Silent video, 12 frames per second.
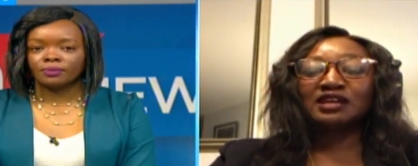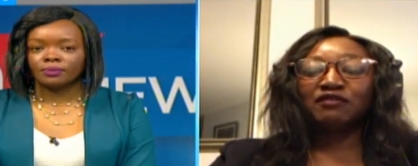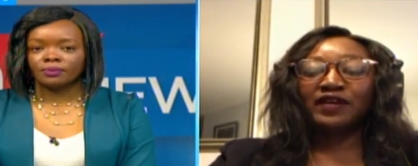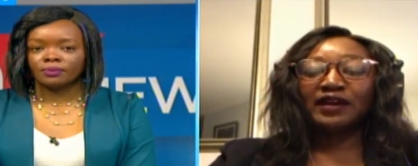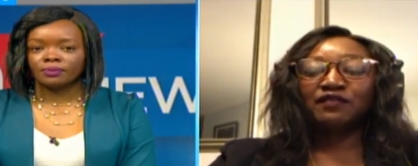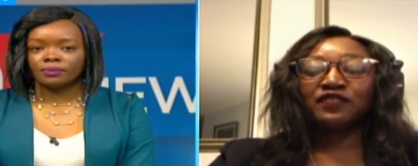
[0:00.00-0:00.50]

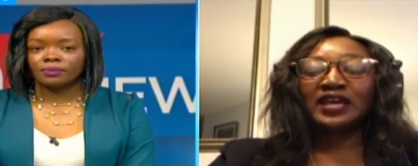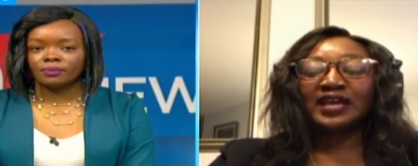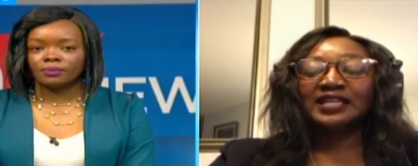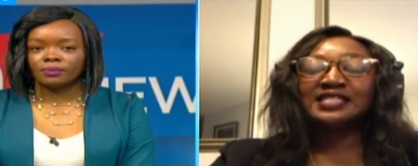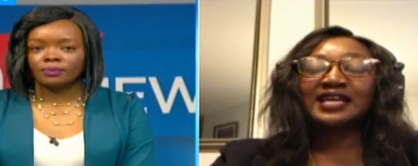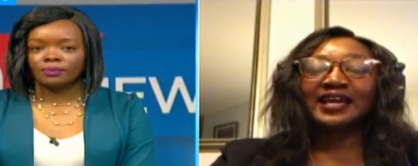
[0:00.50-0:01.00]

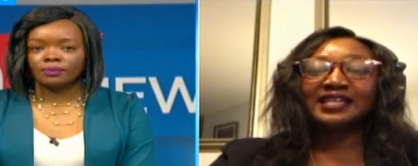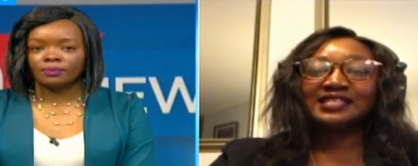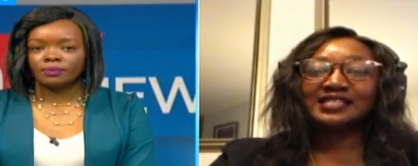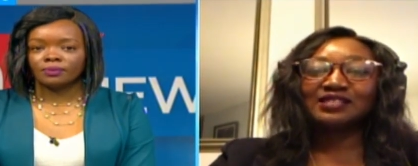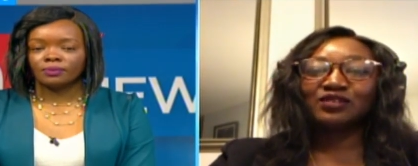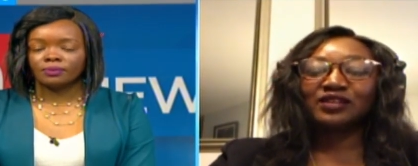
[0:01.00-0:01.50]
Speaker 1: survive the
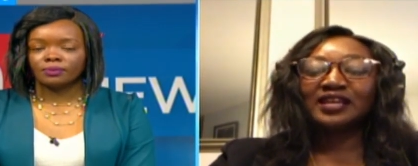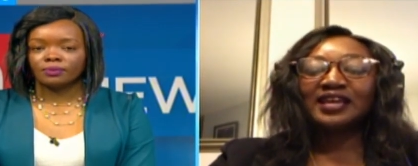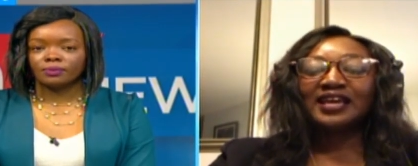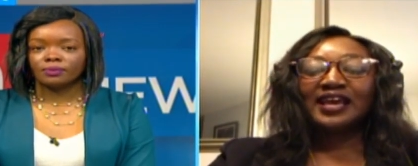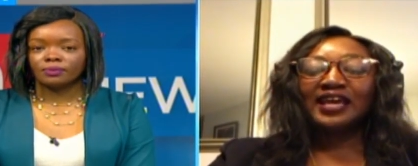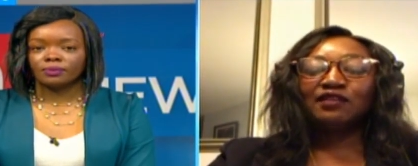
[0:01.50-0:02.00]
entire
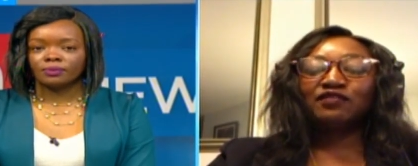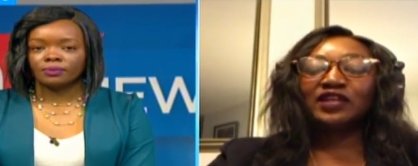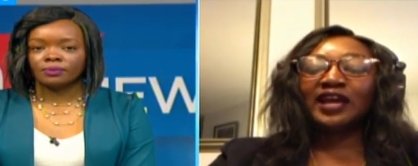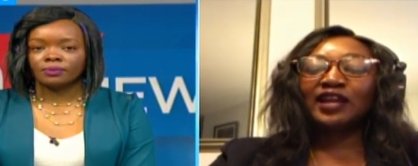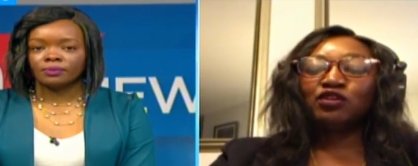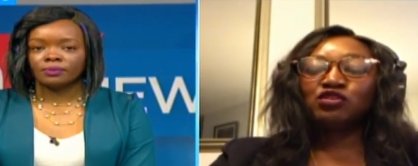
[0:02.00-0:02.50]
season.
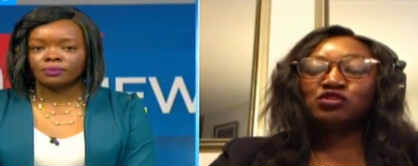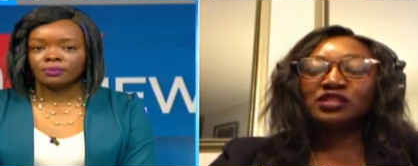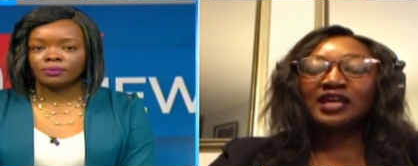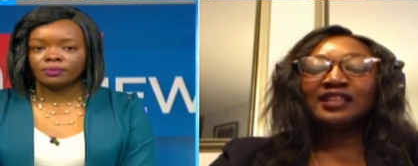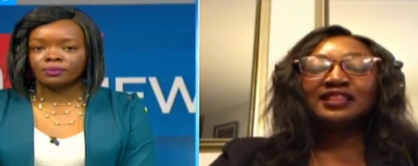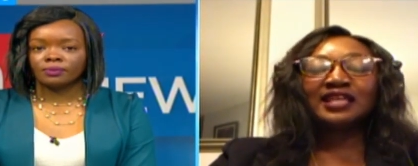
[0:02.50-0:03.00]
And if they
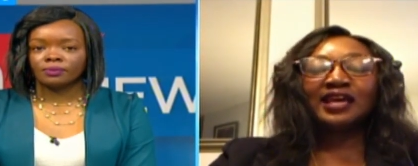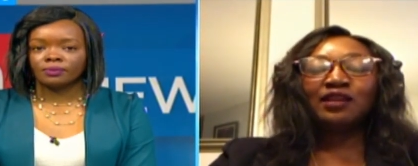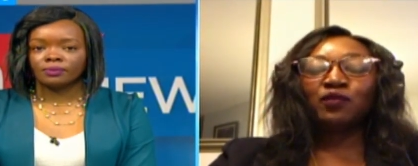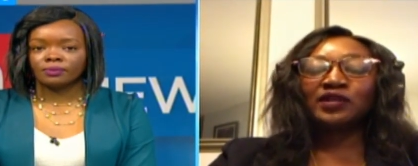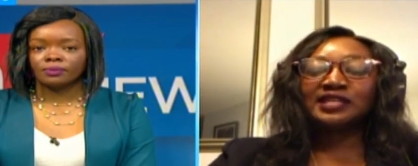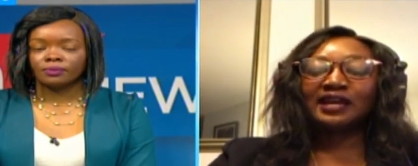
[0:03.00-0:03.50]
cannot do
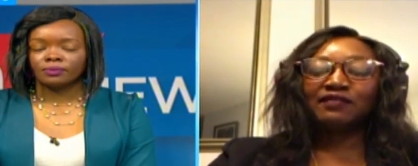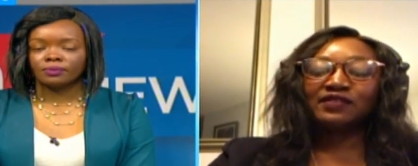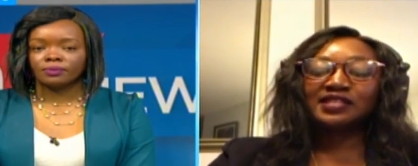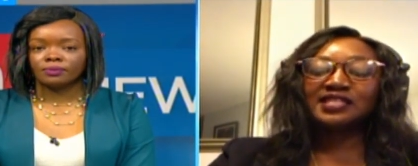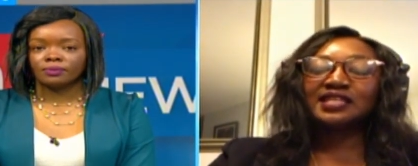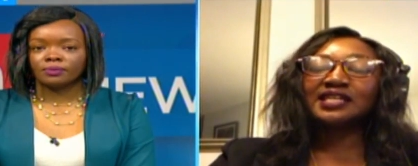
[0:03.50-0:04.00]
that, then
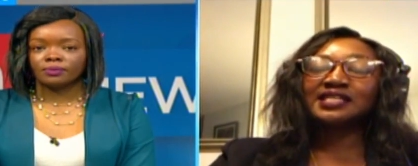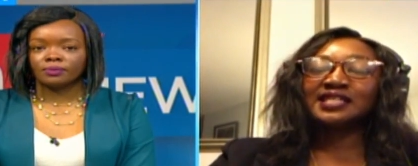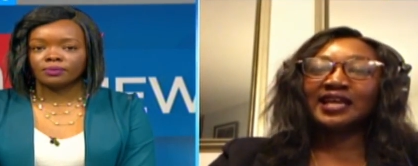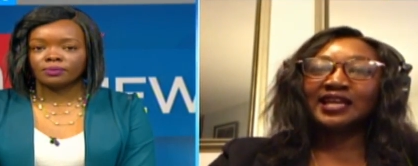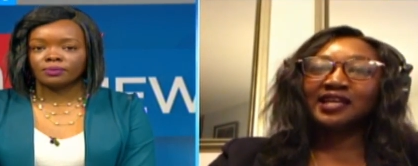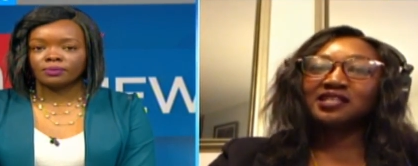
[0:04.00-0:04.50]
water
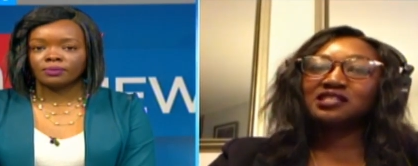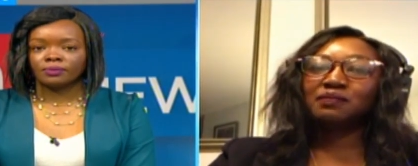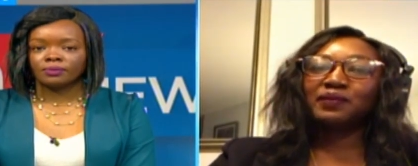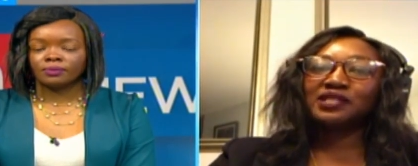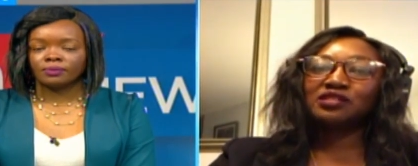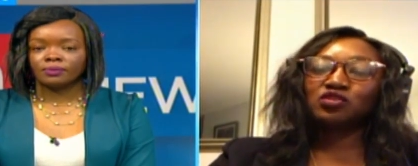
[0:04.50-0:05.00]
harvesting is their
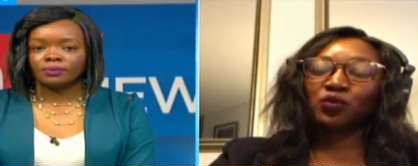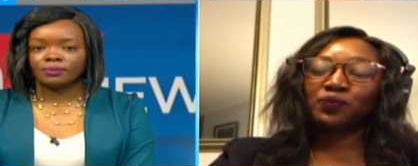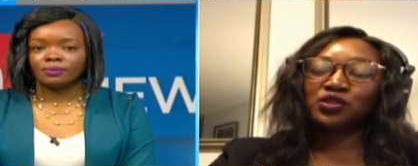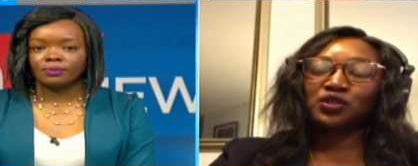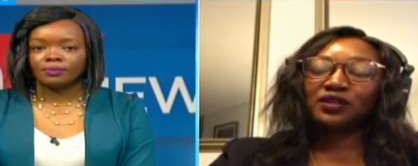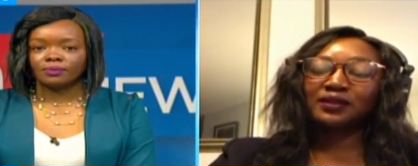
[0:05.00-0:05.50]
next
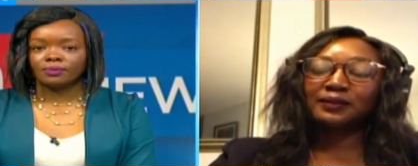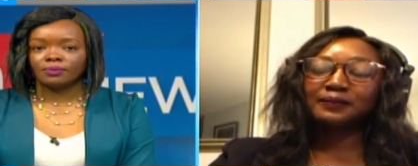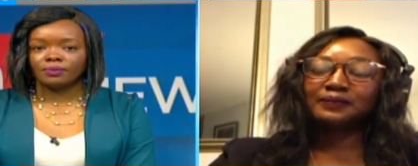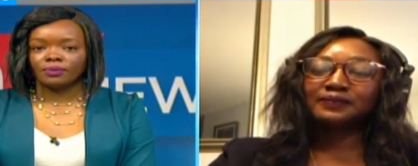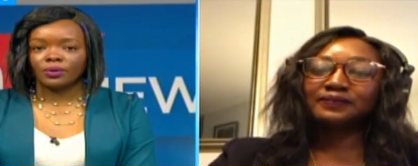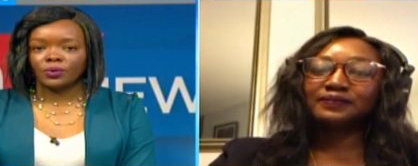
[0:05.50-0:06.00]
best
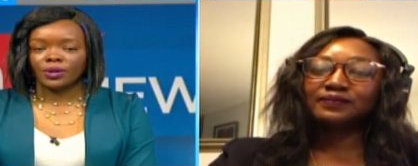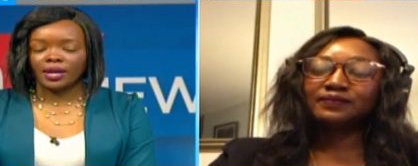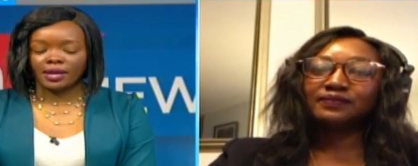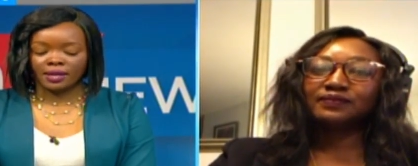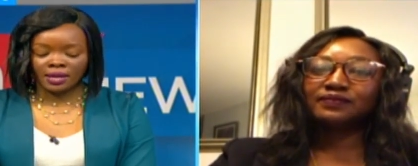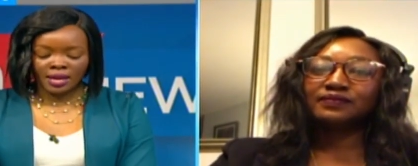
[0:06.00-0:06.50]
option.
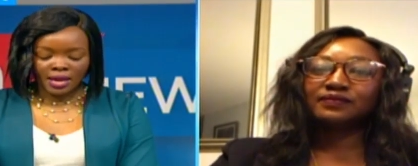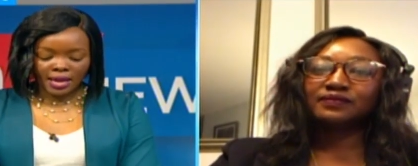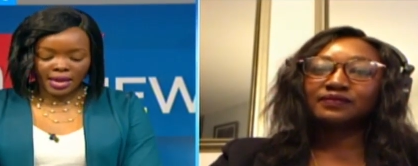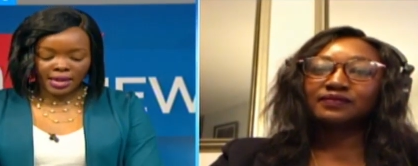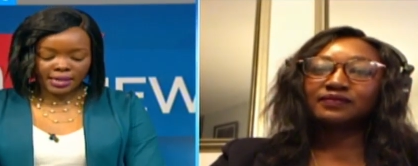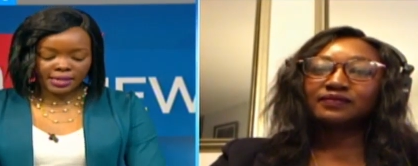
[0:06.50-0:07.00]
Speaker 2: Okay.
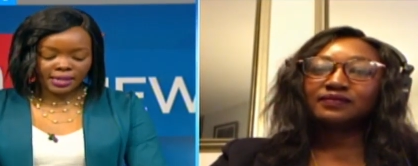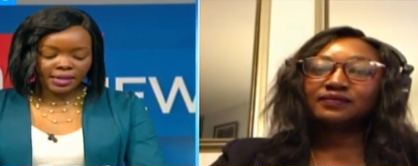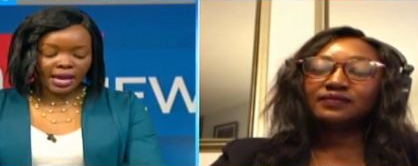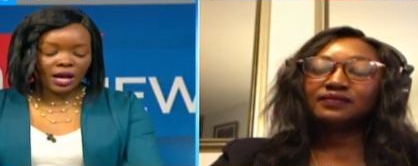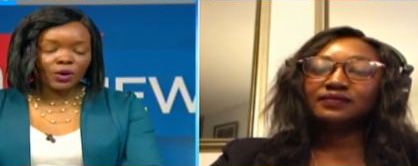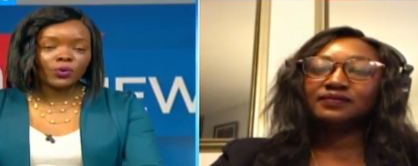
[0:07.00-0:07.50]
And
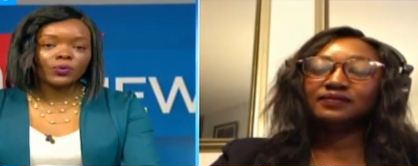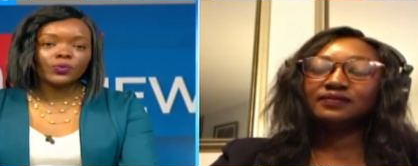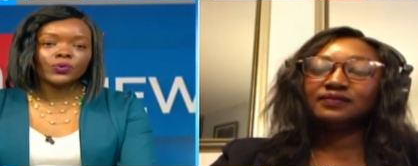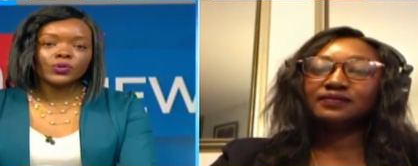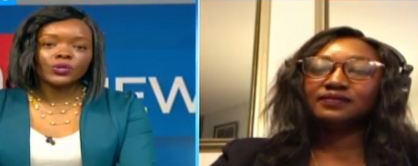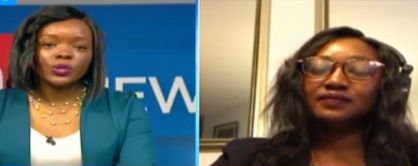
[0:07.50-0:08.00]
now,
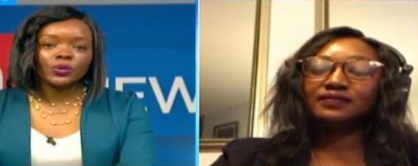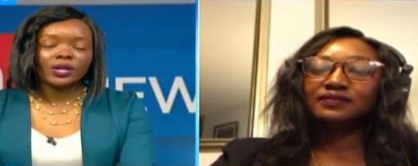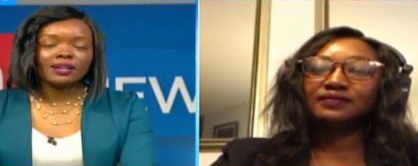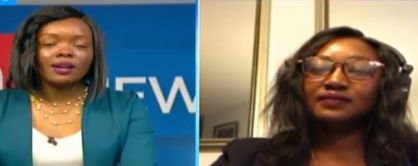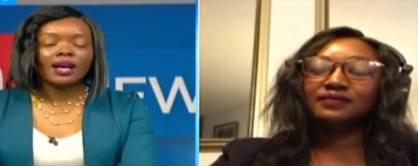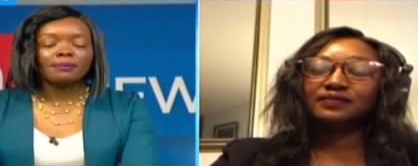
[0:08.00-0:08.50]
would
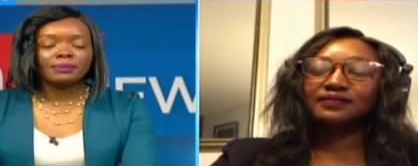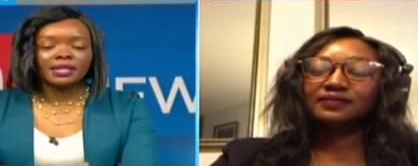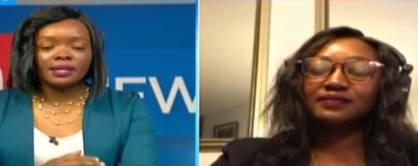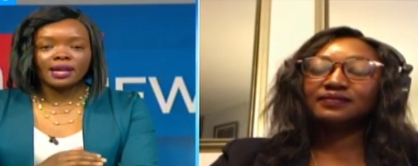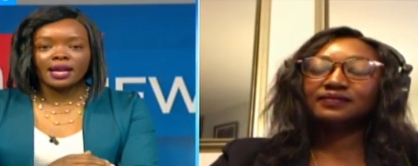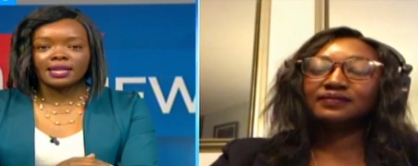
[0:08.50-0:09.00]
you, I
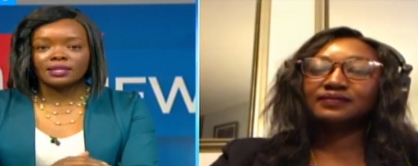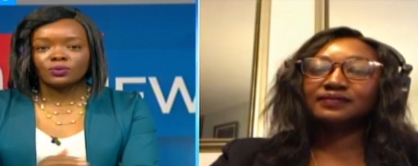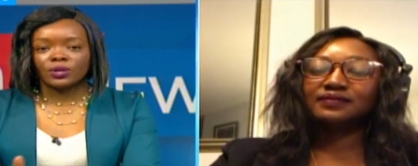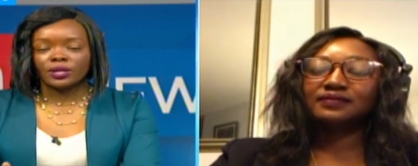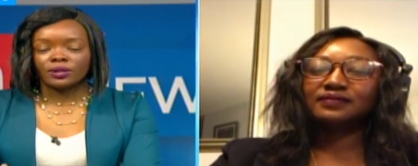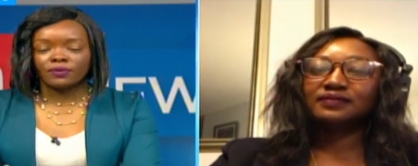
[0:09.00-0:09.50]
mean,
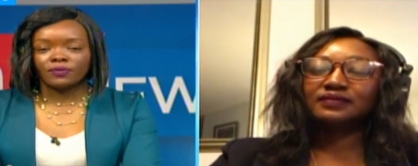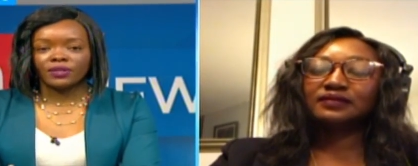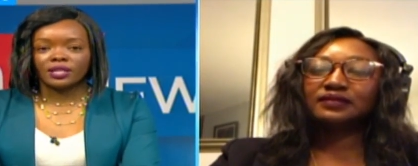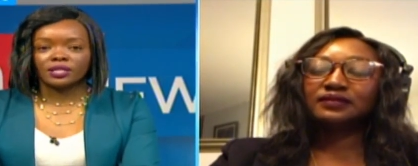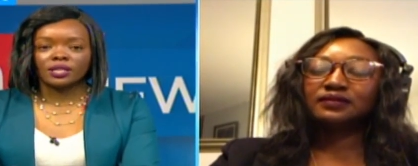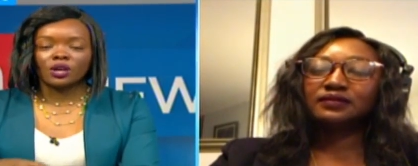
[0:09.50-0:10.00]
as we're
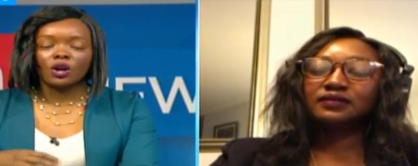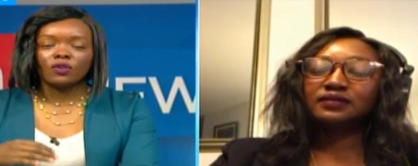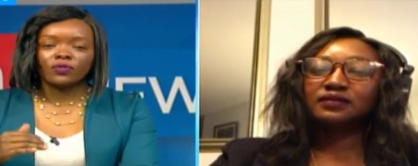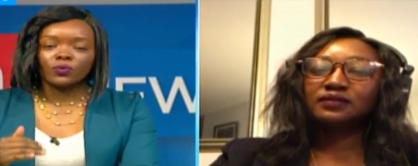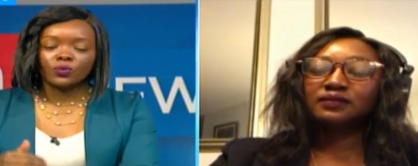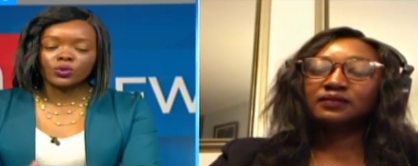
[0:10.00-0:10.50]
finishing
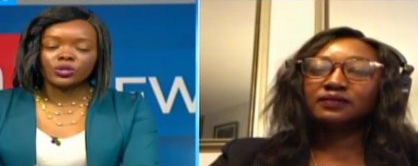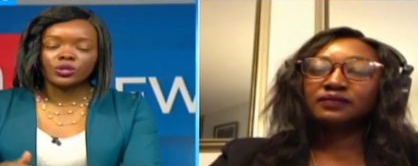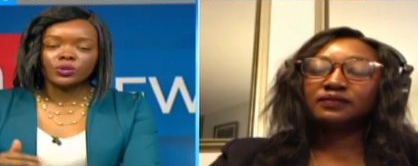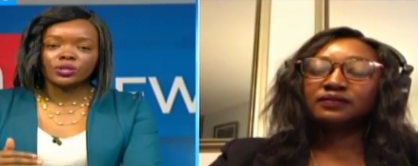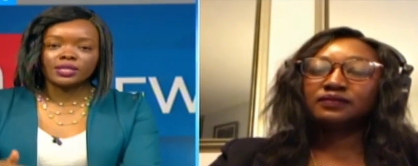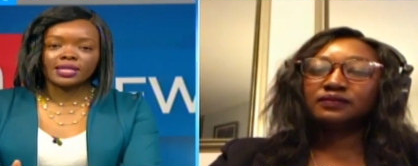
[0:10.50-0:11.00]
off,
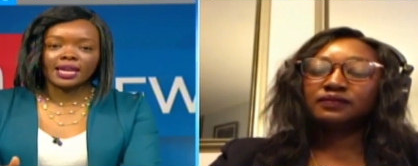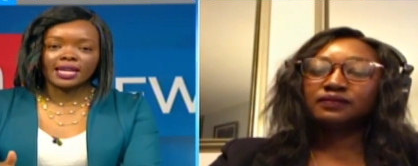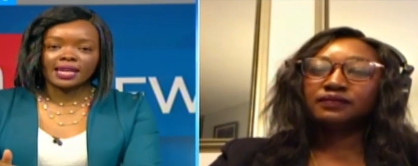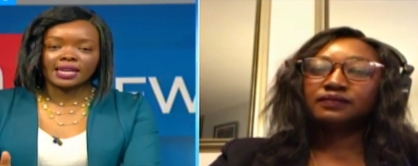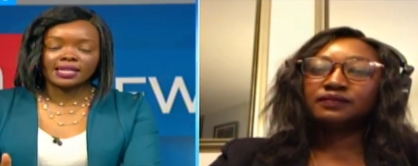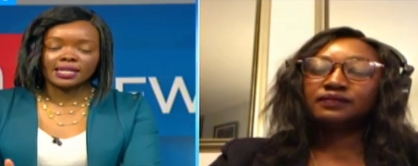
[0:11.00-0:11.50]
would you say that